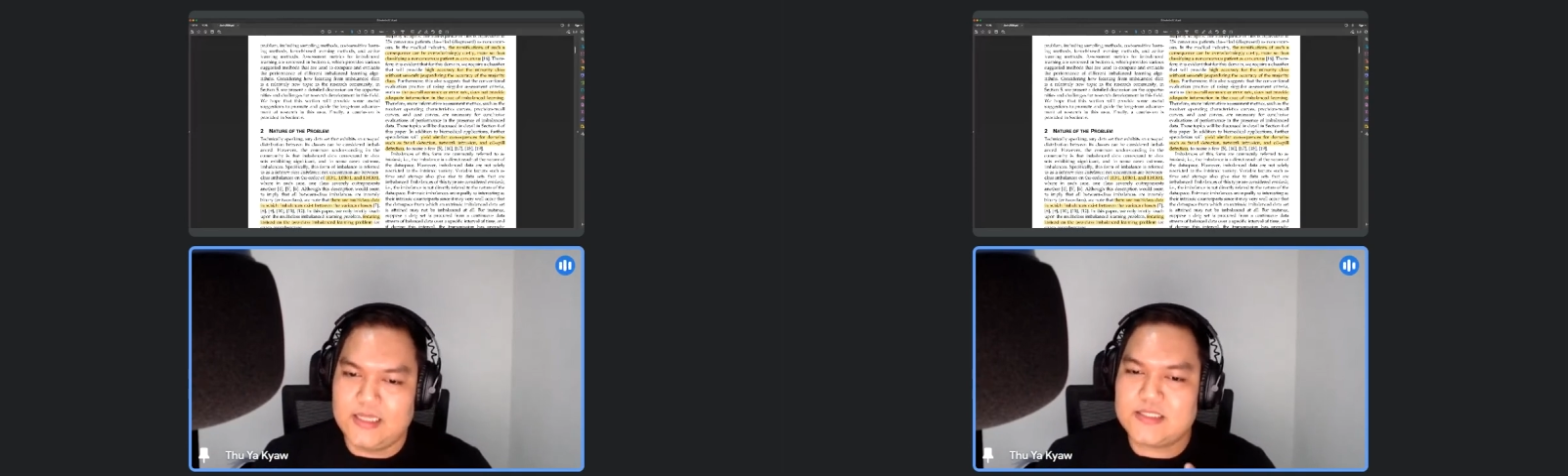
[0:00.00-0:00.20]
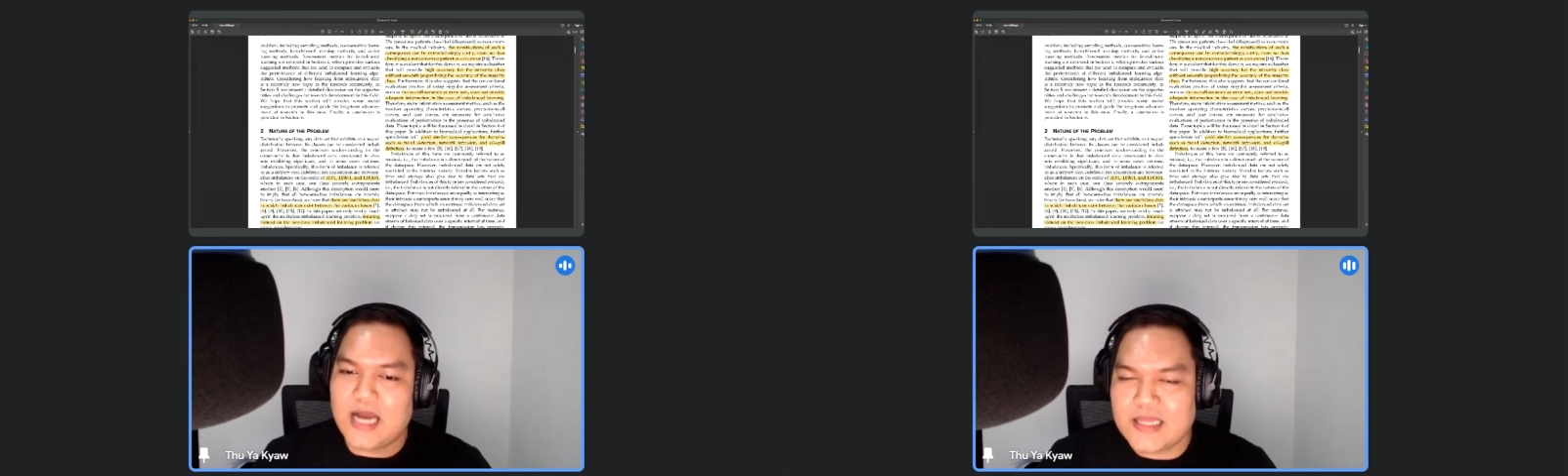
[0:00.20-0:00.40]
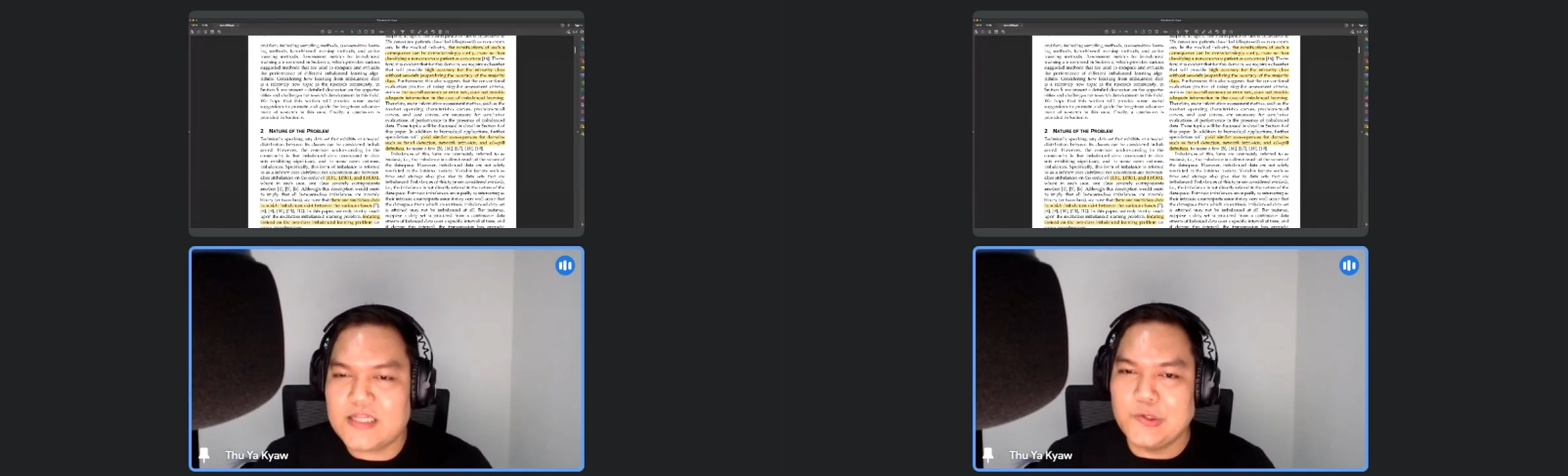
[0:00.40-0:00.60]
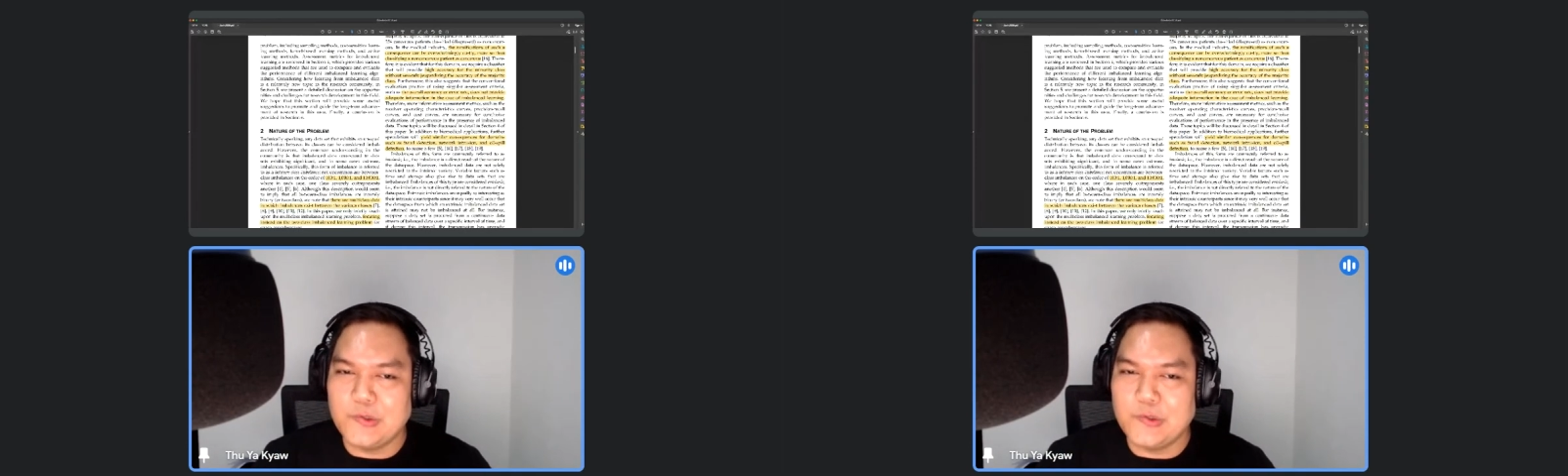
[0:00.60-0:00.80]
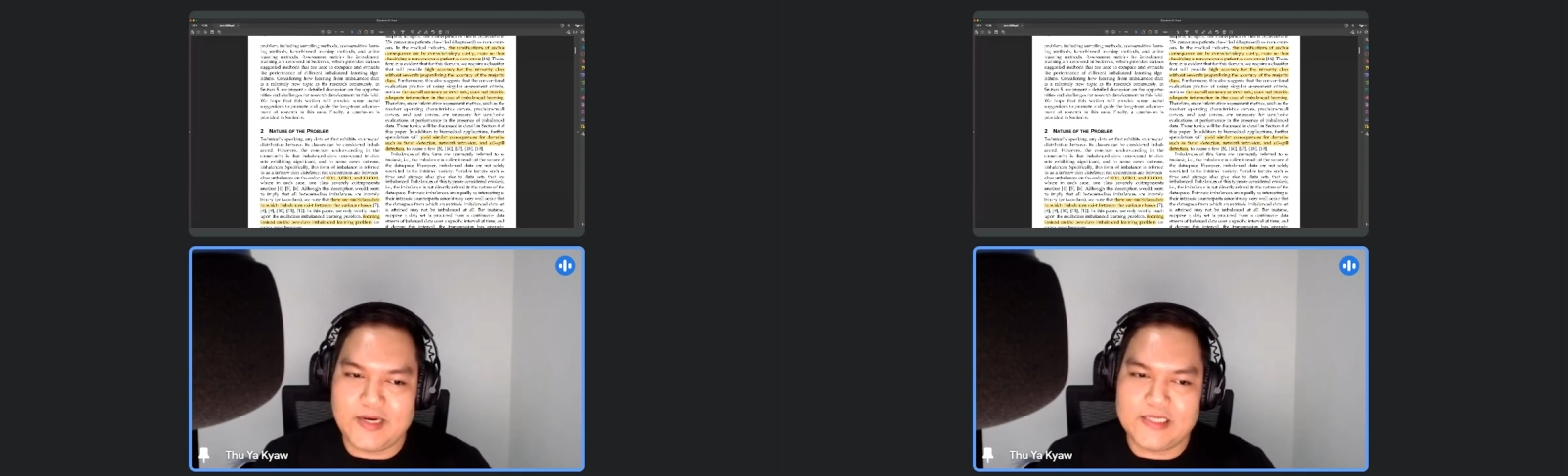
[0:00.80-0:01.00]
in other
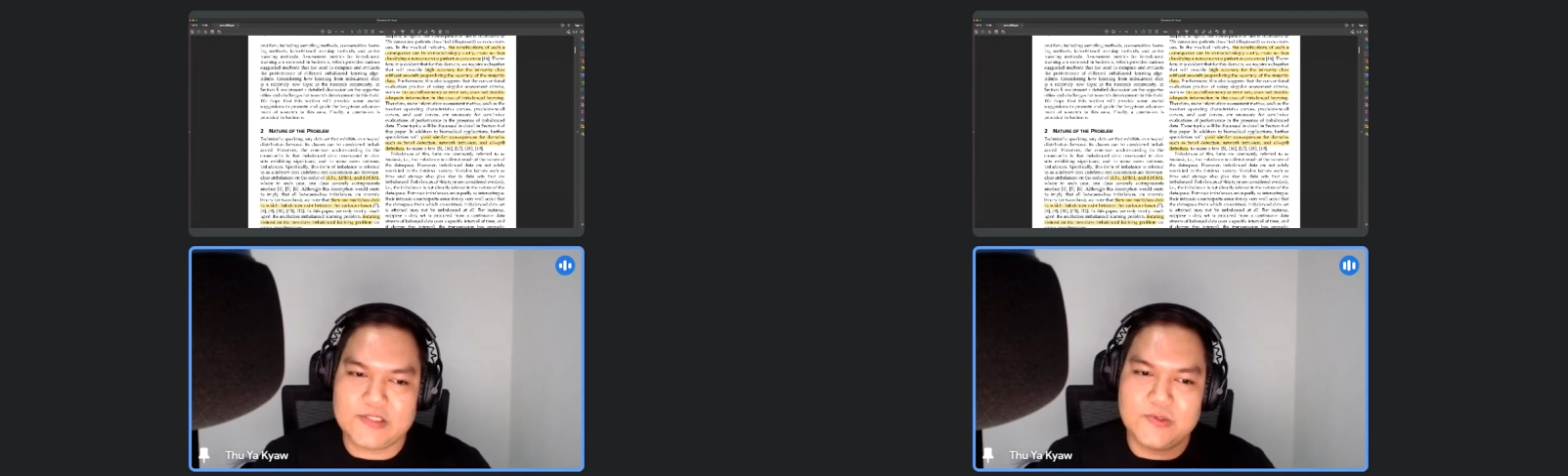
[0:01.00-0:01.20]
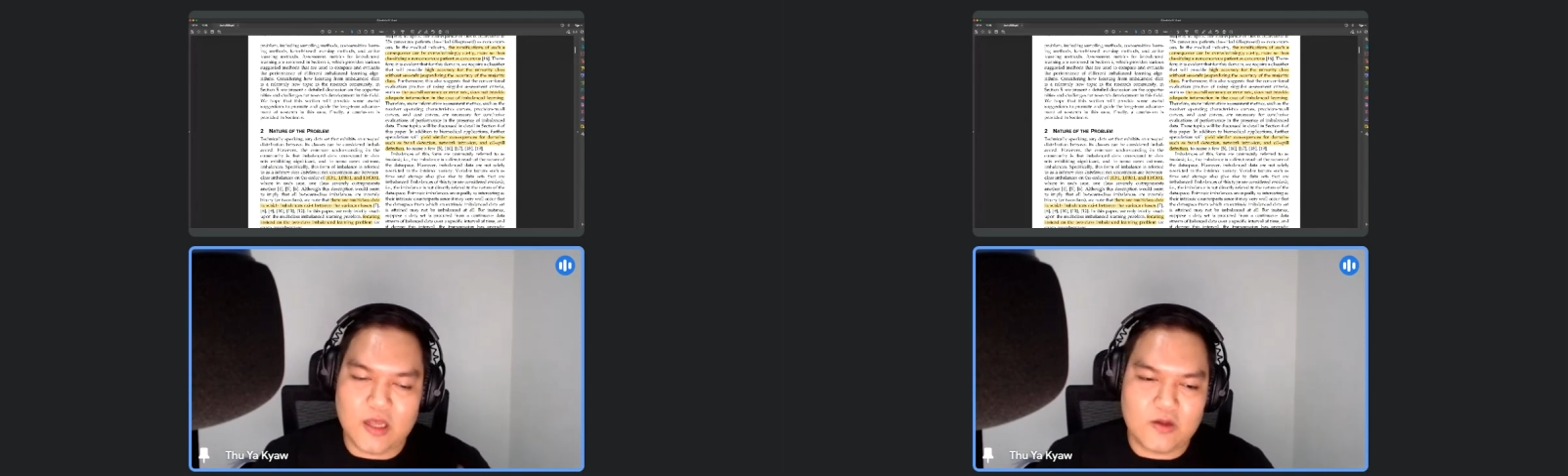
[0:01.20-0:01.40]
domain, right?